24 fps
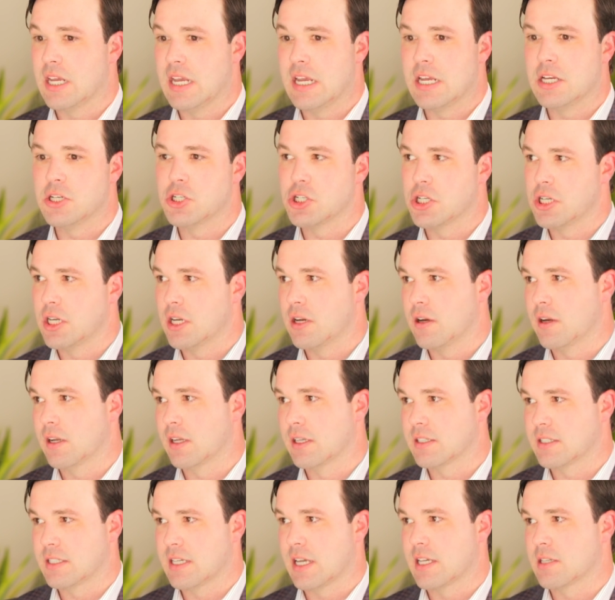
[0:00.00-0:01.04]
engineering
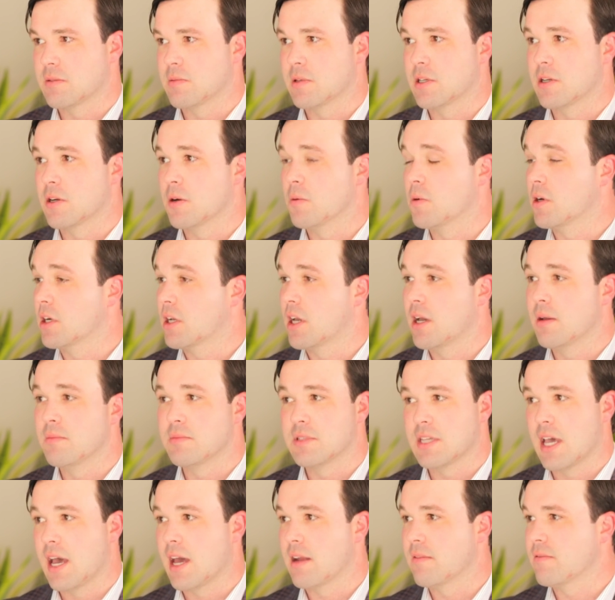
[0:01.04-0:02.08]
assessment or what
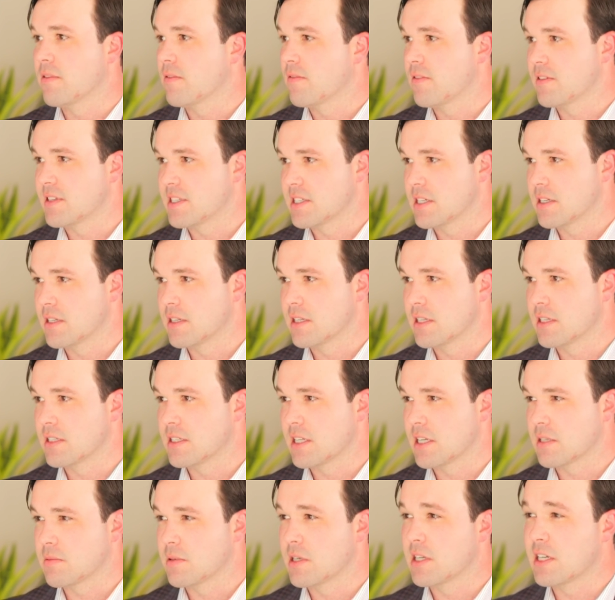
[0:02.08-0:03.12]
comes out of a facility
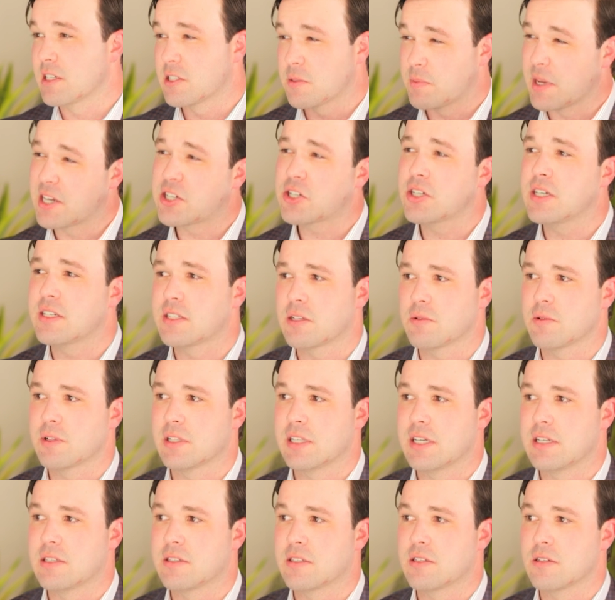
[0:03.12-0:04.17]
assessment, especially as it
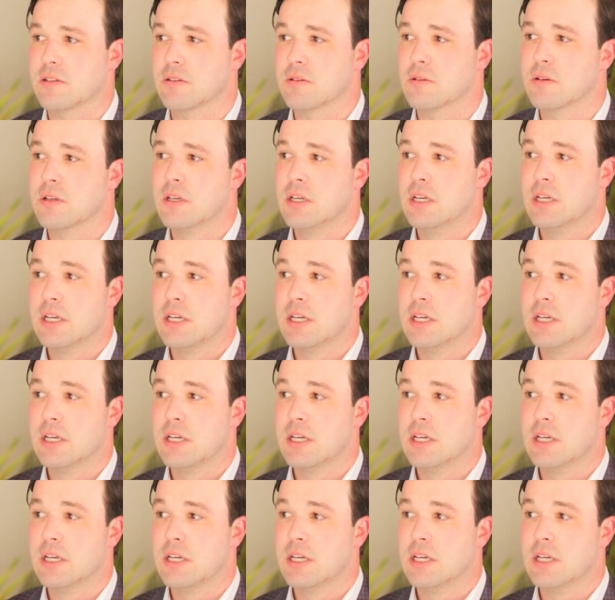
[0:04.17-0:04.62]
relates to